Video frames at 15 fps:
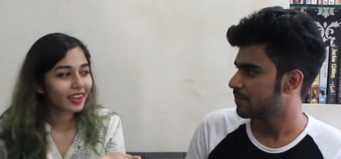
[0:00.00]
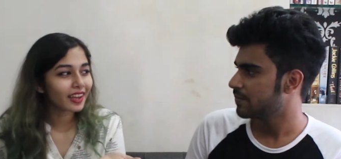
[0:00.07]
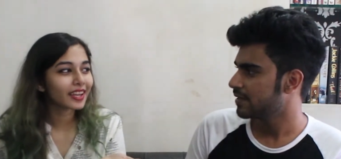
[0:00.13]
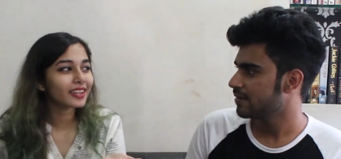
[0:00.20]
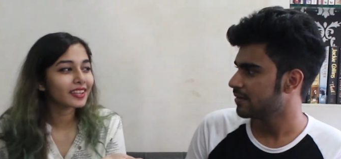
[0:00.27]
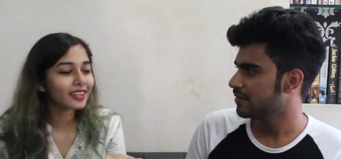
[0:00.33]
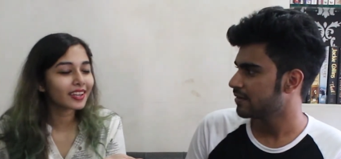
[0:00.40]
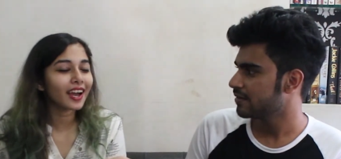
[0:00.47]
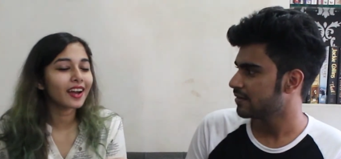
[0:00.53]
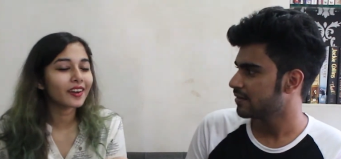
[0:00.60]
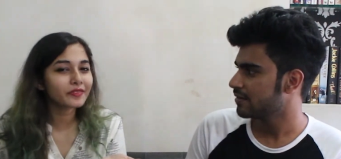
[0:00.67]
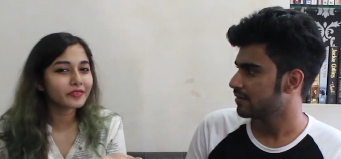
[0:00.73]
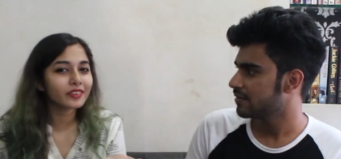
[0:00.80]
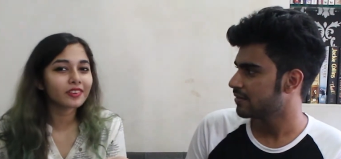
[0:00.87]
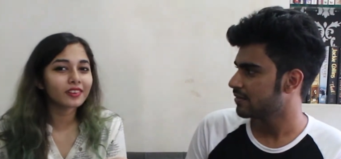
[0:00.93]

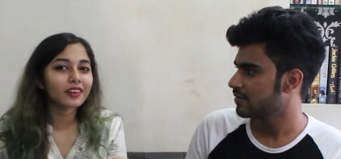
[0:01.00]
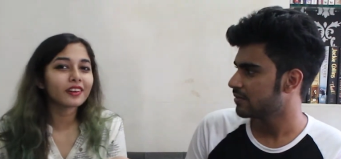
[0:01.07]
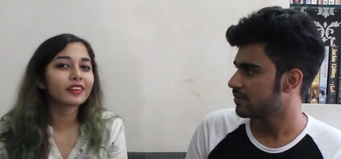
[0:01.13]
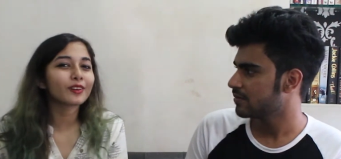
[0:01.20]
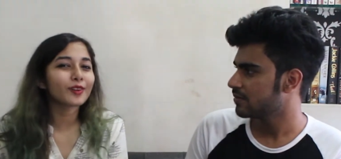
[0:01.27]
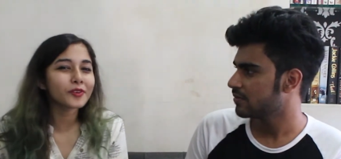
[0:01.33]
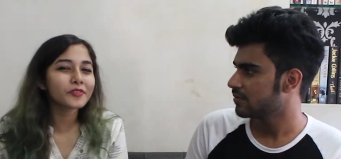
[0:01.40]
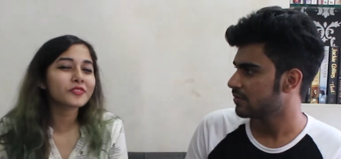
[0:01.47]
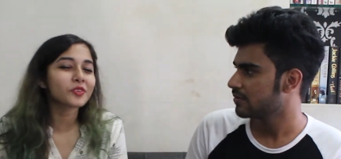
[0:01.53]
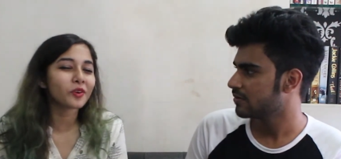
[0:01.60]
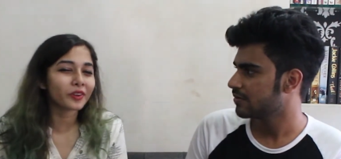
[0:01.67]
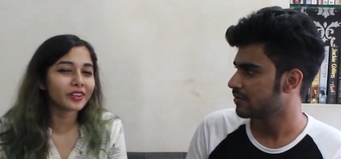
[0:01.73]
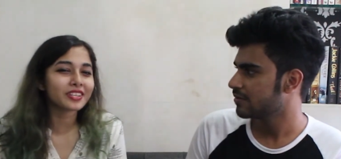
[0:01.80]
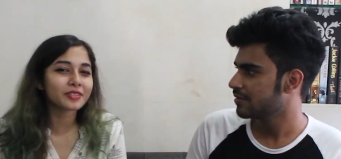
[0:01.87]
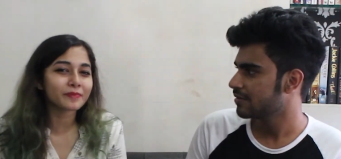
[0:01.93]
Speaker 1: I've heard a lot of
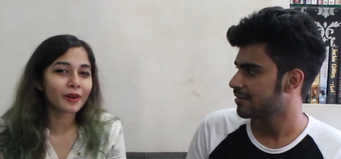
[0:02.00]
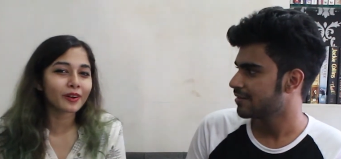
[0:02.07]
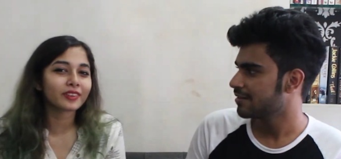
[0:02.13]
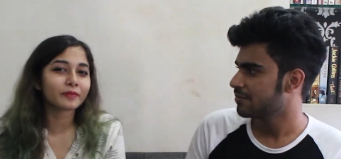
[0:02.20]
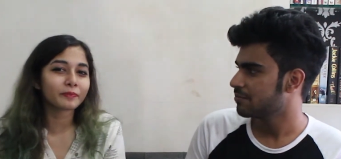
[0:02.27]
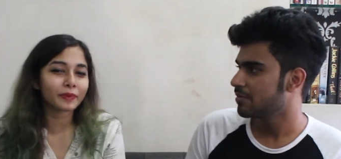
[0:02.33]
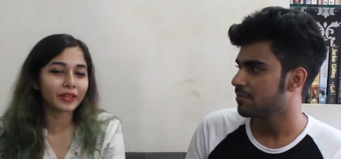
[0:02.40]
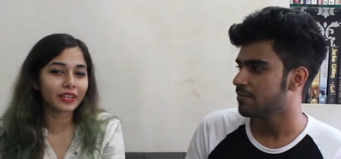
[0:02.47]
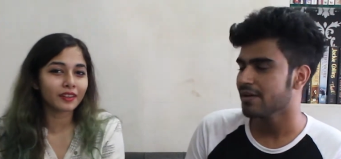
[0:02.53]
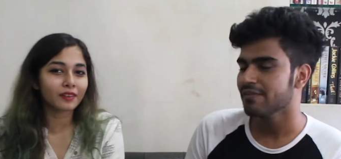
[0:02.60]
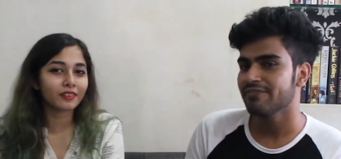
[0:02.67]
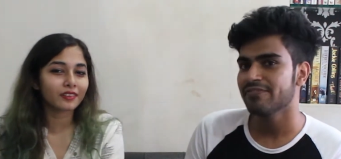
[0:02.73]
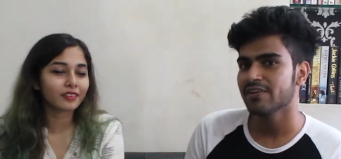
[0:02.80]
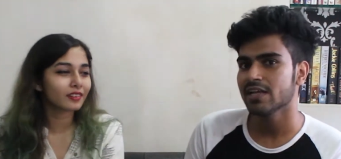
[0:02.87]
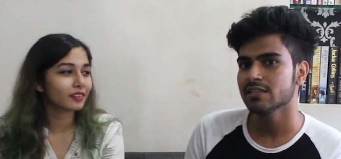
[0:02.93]
stories about it. But
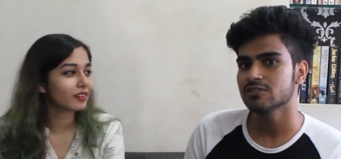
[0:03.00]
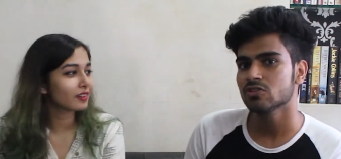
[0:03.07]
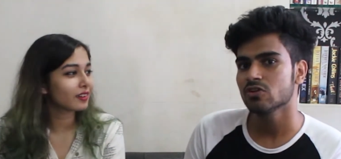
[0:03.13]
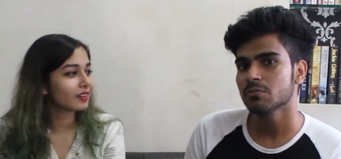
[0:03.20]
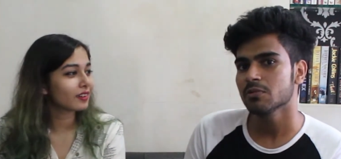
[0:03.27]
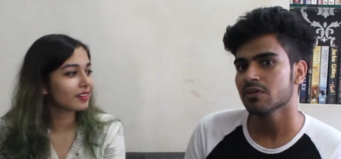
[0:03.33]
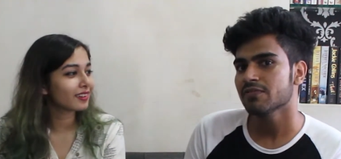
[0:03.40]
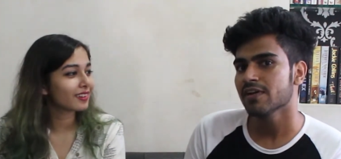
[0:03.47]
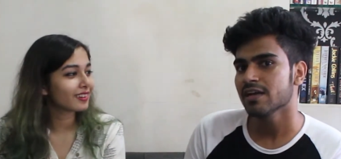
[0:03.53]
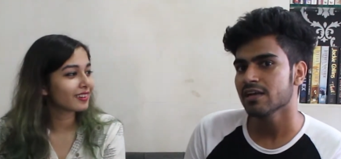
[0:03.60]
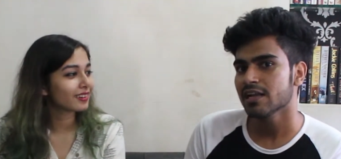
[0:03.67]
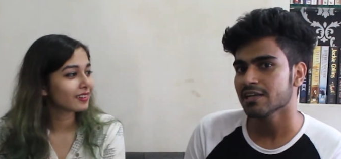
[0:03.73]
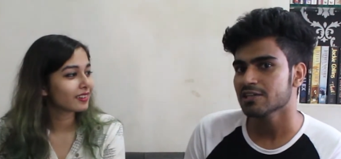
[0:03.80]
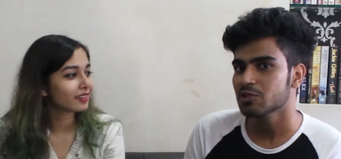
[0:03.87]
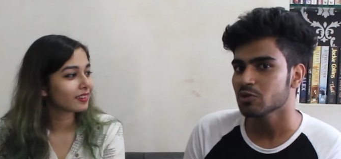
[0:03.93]
Speaker 2: my friends told me you
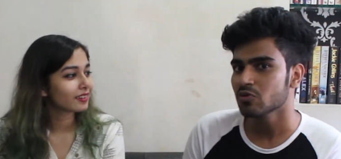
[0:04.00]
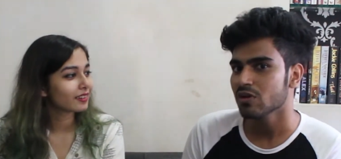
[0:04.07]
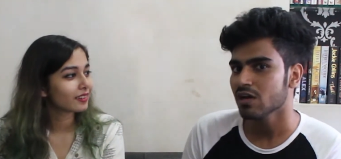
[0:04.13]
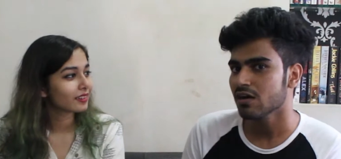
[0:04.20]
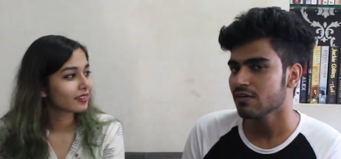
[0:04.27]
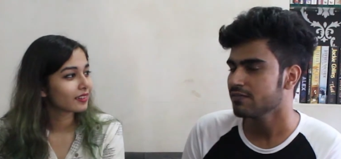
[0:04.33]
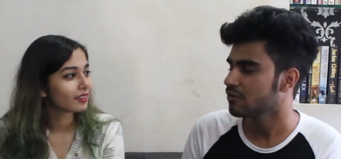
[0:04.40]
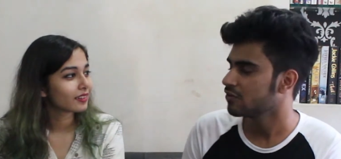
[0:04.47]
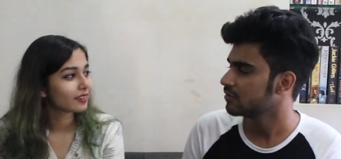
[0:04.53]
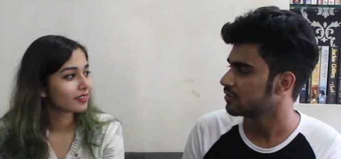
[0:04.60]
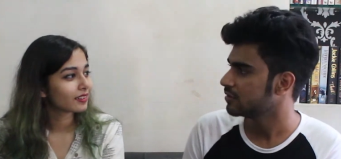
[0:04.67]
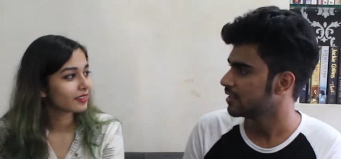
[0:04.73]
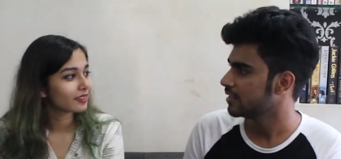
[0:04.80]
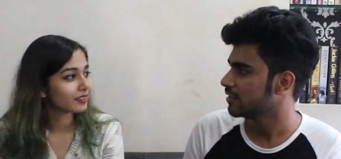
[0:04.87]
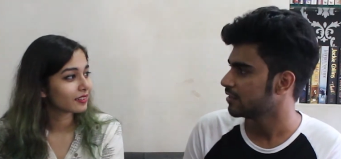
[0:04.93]
find like true love
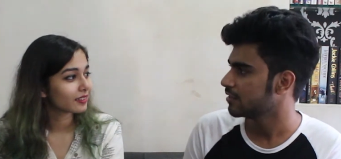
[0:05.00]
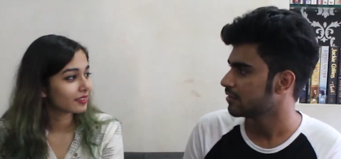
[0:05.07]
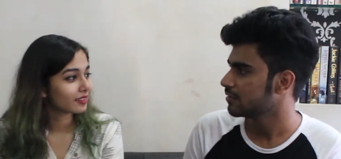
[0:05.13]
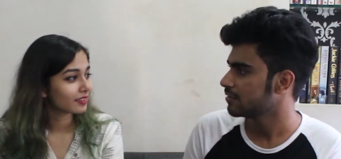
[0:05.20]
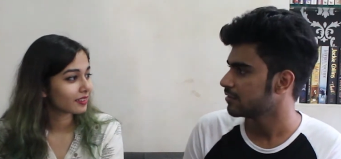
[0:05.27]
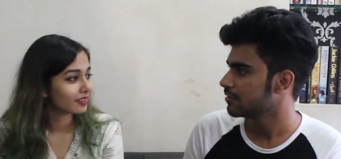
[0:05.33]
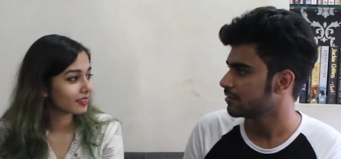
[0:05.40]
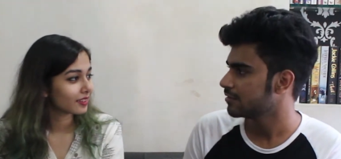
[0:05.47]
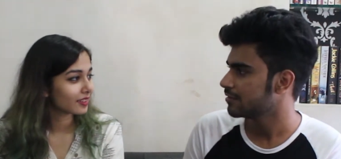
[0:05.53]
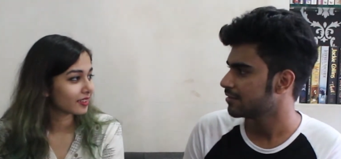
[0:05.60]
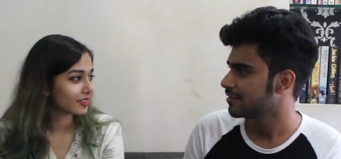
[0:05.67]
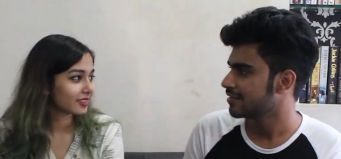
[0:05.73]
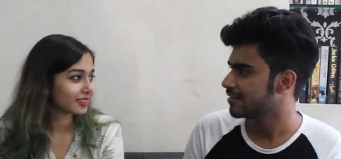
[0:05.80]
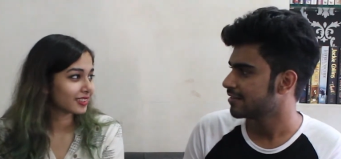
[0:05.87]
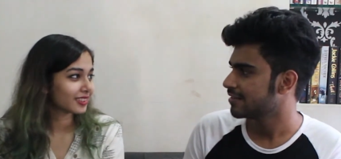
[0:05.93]
on Tinder.
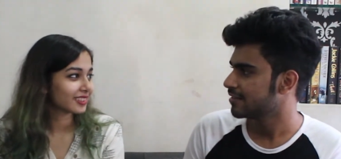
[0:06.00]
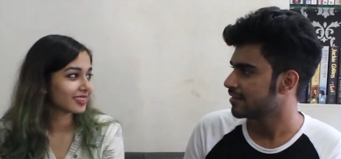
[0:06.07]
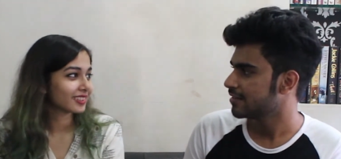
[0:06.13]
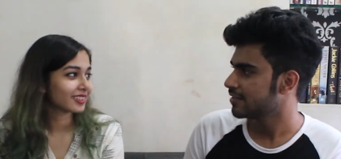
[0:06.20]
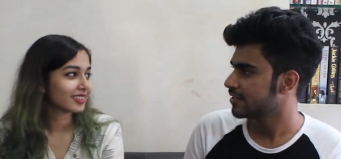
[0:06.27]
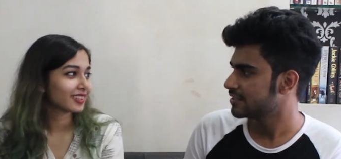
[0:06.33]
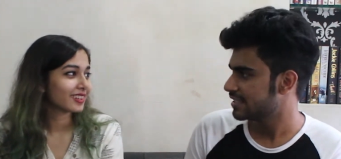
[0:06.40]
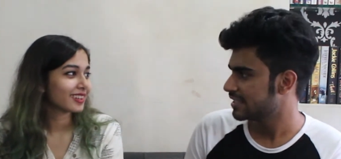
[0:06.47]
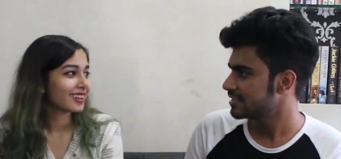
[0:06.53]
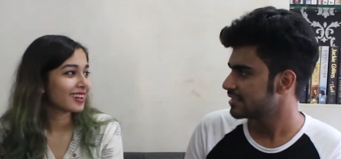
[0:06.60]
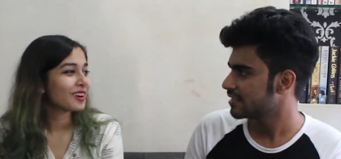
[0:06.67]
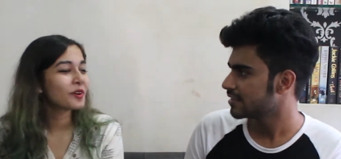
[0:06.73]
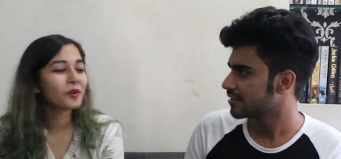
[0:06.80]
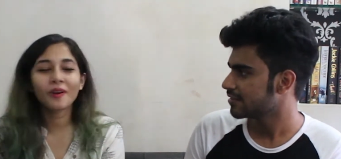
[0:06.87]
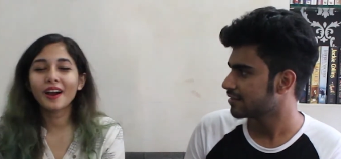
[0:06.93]

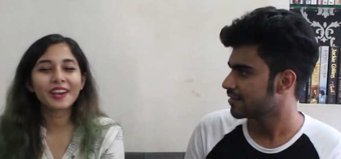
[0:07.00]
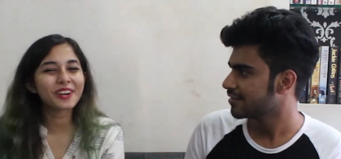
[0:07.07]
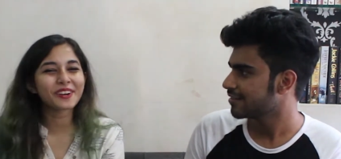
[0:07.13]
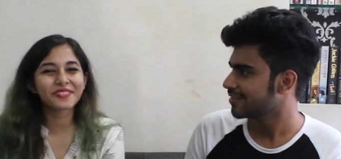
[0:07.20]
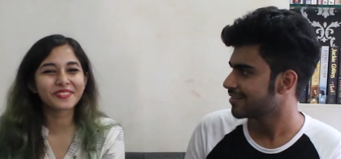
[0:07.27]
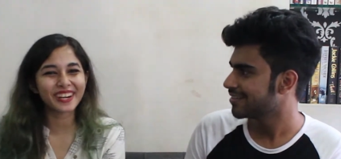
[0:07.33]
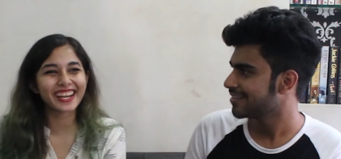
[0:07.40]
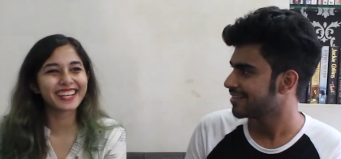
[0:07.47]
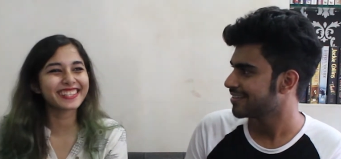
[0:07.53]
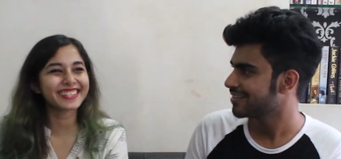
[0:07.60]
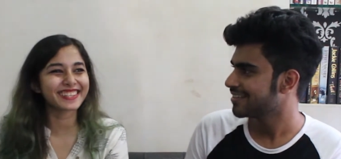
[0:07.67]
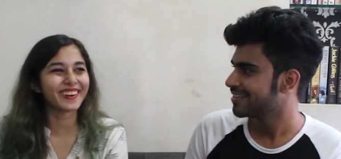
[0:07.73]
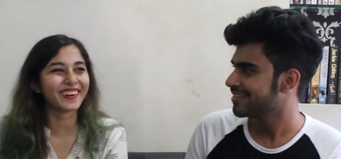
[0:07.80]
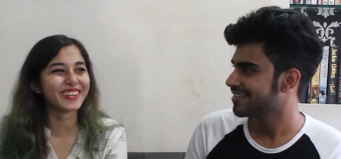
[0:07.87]
Seriously?
Speaker 1: Who are your friends?